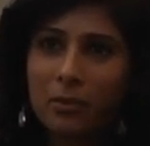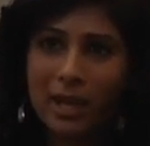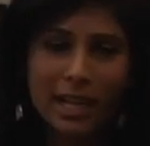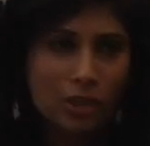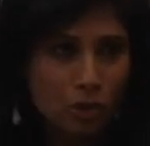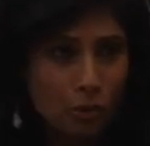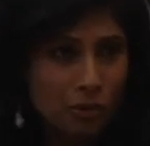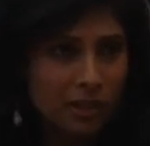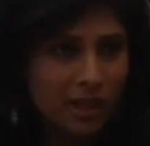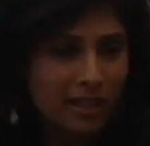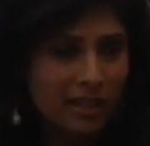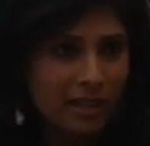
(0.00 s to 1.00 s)
Well, I do
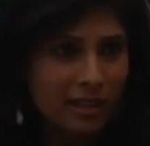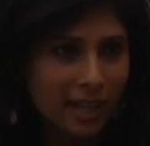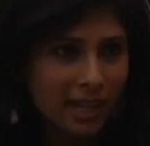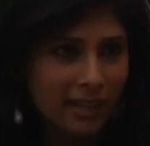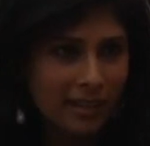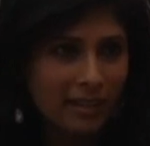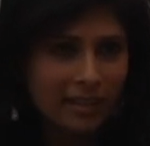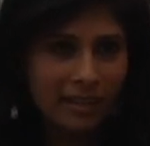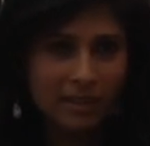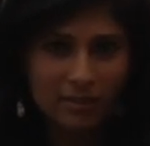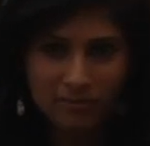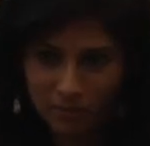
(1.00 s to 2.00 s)
think that
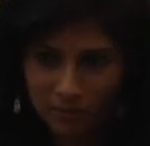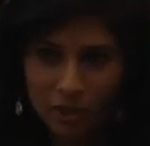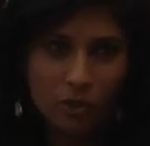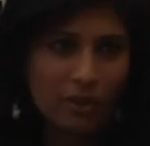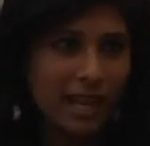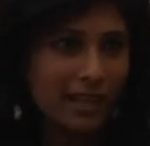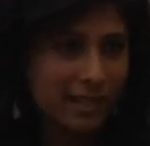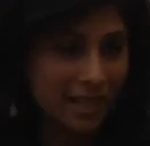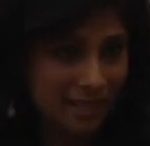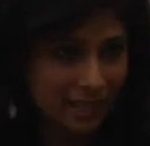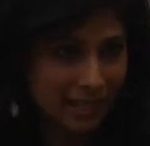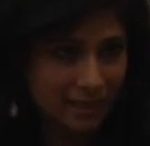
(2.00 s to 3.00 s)
that
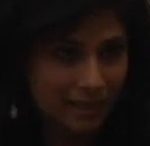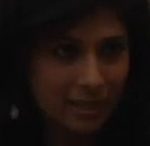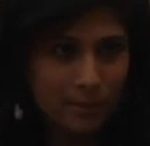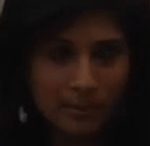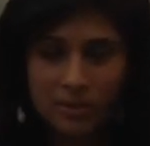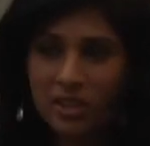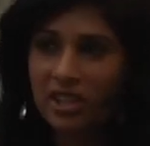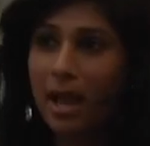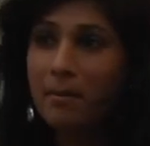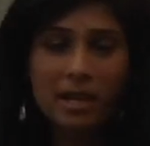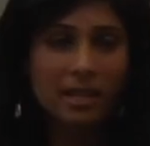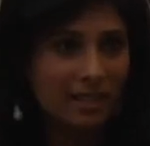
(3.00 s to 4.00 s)
does signal
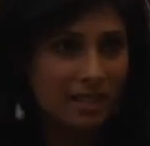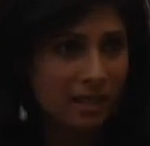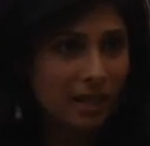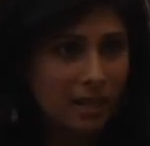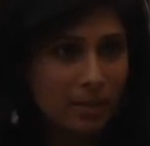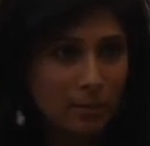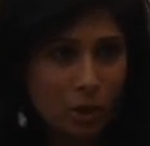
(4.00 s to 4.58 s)
some concern,